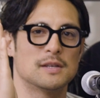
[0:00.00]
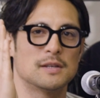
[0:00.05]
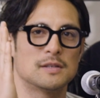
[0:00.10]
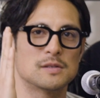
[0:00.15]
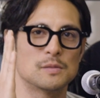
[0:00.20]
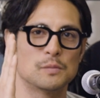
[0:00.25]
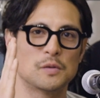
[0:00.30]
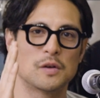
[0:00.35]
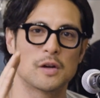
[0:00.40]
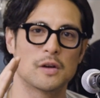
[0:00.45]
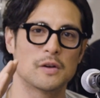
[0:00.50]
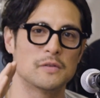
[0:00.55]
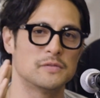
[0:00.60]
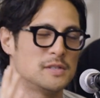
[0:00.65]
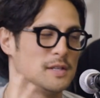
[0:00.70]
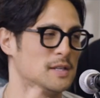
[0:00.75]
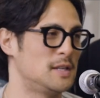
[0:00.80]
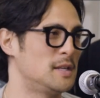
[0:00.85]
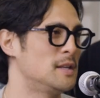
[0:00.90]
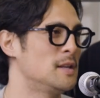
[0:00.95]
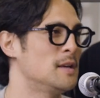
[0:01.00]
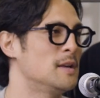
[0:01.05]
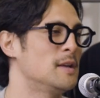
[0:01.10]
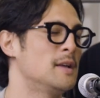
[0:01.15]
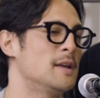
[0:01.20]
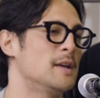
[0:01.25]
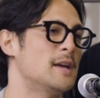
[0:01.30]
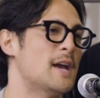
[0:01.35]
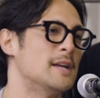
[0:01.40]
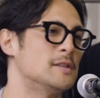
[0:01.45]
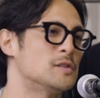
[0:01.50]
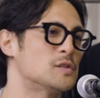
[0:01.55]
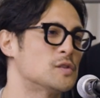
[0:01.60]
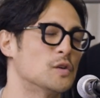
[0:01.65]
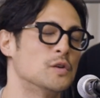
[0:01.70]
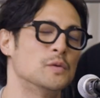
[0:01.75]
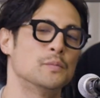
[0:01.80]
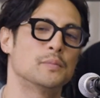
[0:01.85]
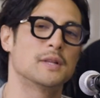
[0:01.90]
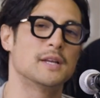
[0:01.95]
like some curves in it at
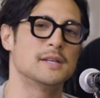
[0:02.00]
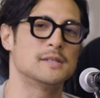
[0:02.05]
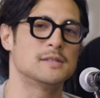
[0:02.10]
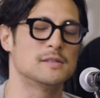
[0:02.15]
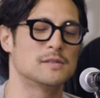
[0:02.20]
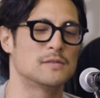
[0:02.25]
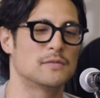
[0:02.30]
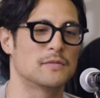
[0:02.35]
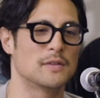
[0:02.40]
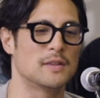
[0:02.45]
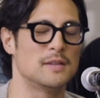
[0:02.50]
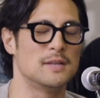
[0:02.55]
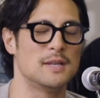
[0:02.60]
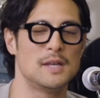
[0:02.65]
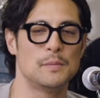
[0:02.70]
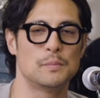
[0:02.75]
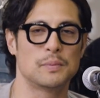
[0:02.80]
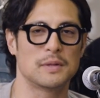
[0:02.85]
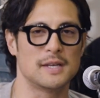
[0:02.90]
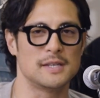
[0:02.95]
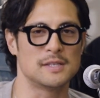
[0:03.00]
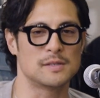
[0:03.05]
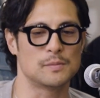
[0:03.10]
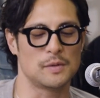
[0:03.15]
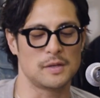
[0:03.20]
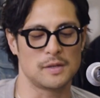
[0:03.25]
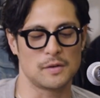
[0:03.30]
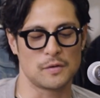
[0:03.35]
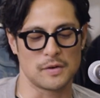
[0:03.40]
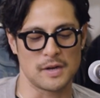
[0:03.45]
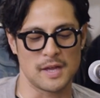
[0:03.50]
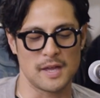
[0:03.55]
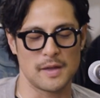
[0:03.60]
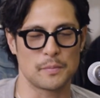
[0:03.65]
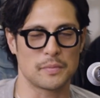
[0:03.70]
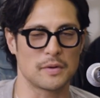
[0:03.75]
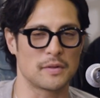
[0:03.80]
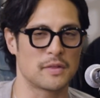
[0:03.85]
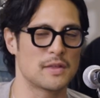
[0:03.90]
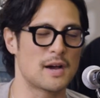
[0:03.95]
certain places for the knee placement or
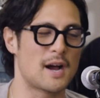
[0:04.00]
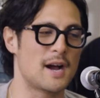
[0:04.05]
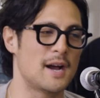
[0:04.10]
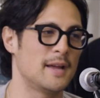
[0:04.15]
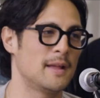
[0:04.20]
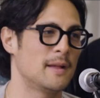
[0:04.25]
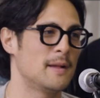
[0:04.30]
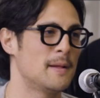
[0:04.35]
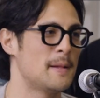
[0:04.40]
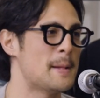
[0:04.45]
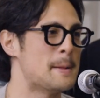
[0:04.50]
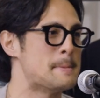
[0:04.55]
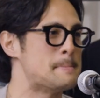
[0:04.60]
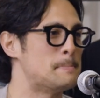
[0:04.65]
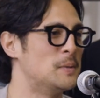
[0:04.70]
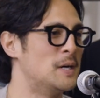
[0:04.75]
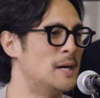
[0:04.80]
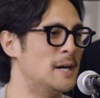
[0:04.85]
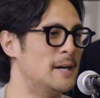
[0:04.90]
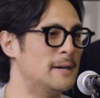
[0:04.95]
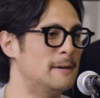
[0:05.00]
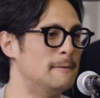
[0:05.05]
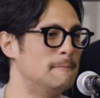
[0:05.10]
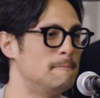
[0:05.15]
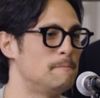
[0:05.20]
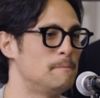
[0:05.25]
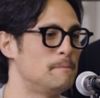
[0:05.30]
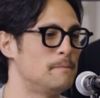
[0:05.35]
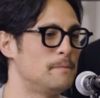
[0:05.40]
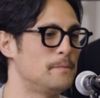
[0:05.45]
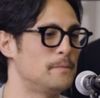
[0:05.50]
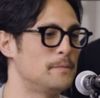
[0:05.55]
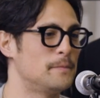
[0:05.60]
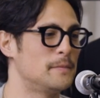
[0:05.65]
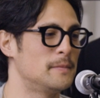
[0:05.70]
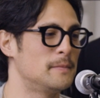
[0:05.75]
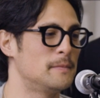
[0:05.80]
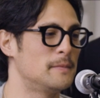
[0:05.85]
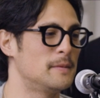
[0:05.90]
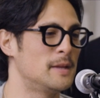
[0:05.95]
hip or thigh. And
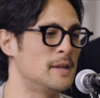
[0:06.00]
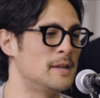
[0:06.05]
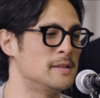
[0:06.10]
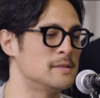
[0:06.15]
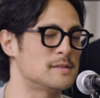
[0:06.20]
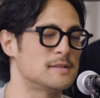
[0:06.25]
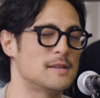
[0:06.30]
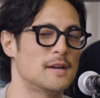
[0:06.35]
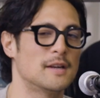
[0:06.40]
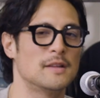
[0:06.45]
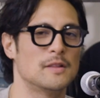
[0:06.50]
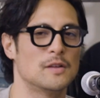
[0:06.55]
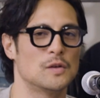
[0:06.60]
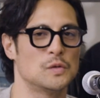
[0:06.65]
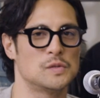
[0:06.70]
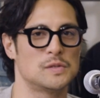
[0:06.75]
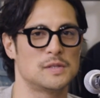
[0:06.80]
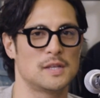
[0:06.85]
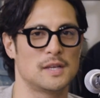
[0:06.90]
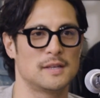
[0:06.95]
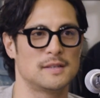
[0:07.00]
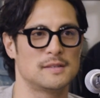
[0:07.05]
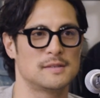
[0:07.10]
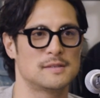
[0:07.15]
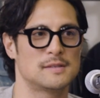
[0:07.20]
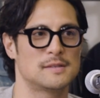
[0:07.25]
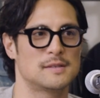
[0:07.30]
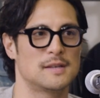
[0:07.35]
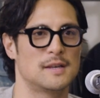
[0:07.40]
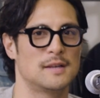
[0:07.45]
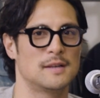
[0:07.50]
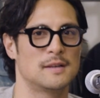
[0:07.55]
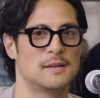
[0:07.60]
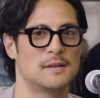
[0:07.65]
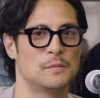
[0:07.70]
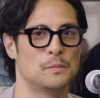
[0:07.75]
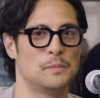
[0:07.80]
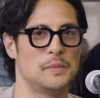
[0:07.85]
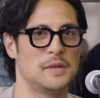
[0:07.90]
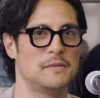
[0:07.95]
study those things.
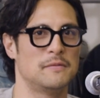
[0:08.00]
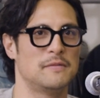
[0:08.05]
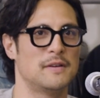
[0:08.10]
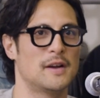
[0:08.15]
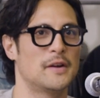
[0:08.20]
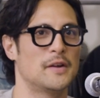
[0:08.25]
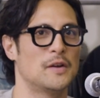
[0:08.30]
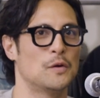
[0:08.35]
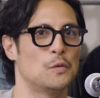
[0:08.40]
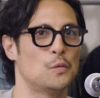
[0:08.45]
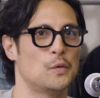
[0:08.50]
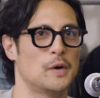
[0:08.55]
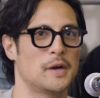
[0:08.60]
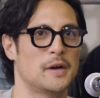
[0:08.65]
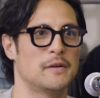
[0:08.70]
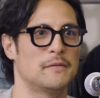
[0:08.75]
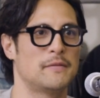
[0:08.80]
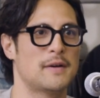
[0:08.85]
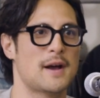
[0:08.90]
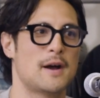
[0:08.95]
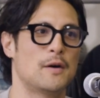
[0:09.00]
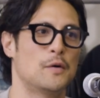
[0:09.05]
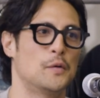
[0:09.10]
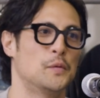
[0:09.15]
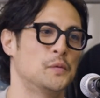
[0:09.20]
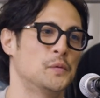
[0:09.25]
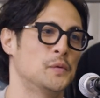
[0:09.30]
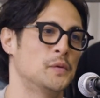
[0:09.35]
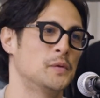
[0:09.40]
Be very aware of how